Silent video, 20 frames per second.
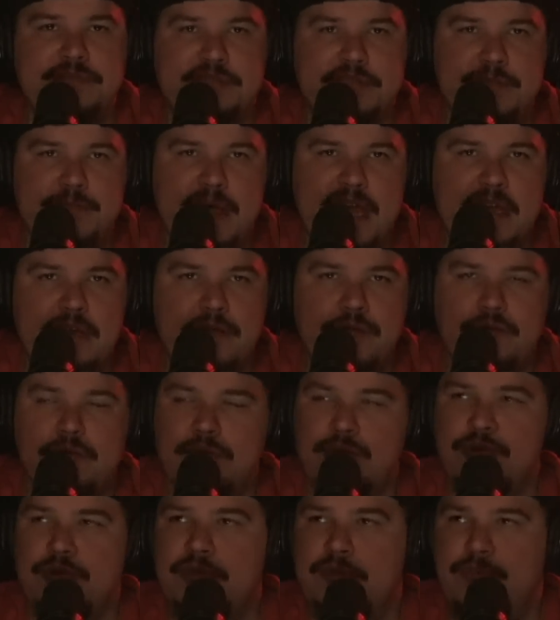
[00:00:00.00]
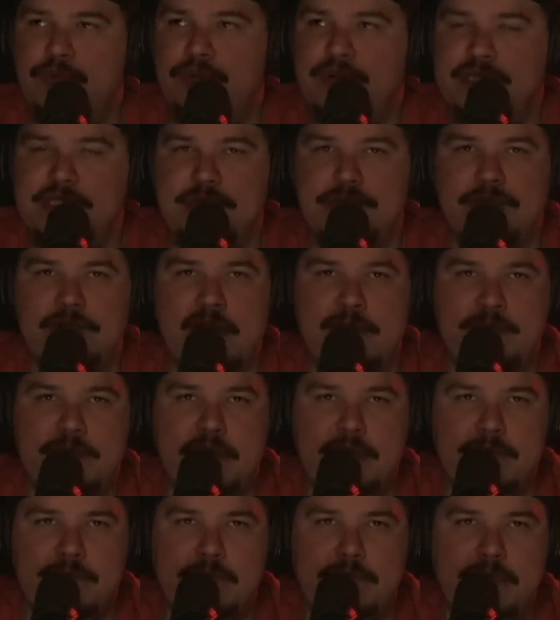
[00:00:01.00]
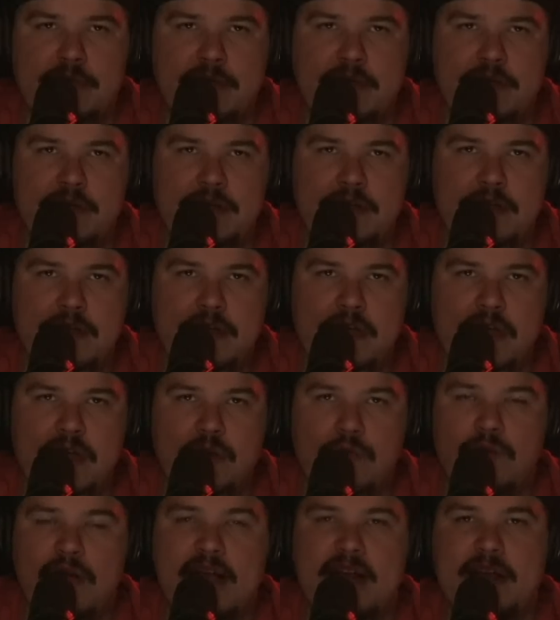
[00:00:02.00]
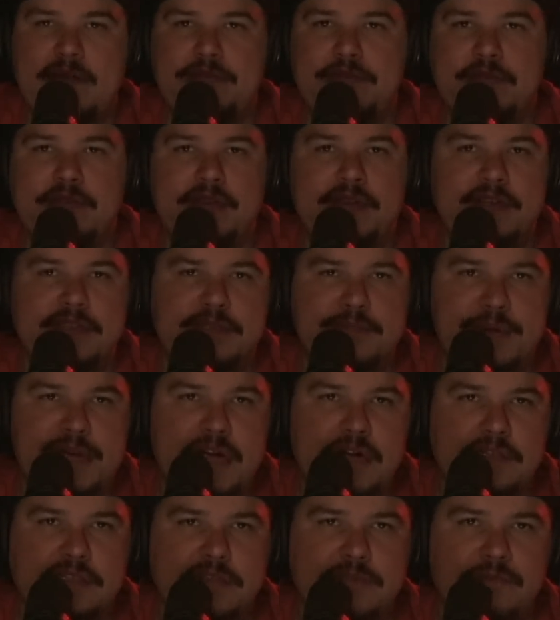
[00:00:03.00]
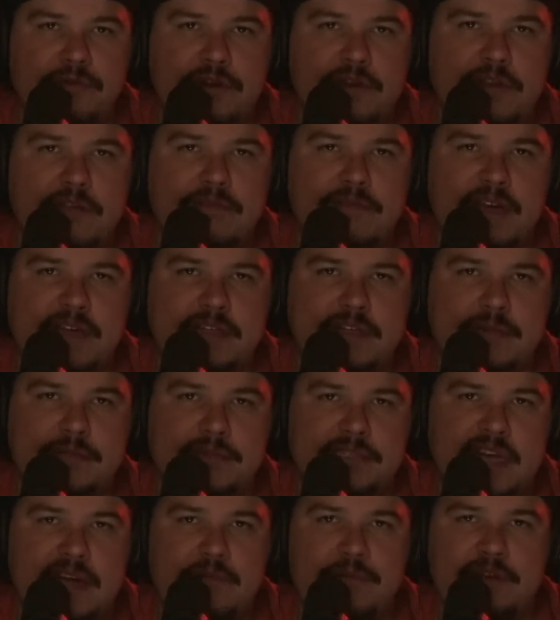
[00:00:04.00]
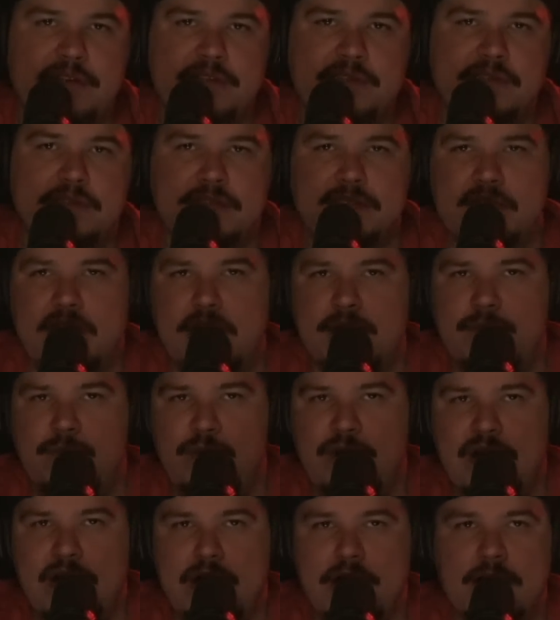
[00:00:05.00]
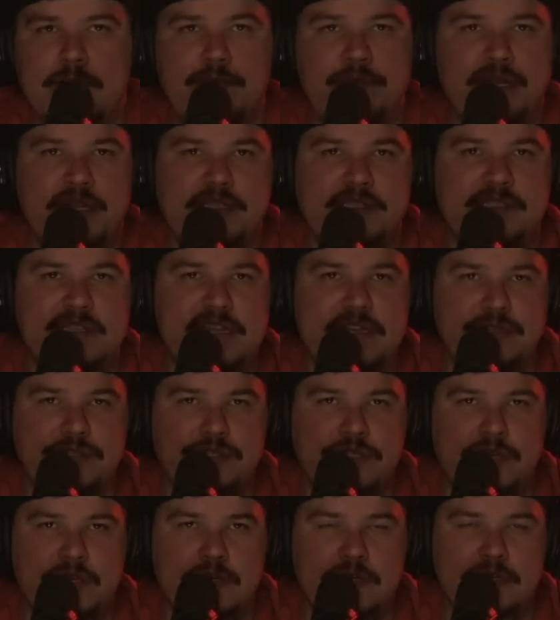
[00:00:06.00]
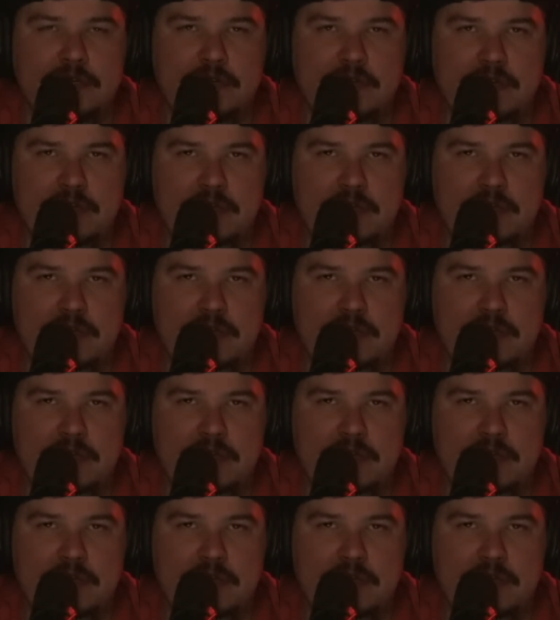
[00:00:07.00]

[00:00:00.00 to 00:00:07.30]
he was the man who lured the boys and raped them. Right after the disappearance of one of the victims, eyewitnesses saw him wearing a blood-stained shirt.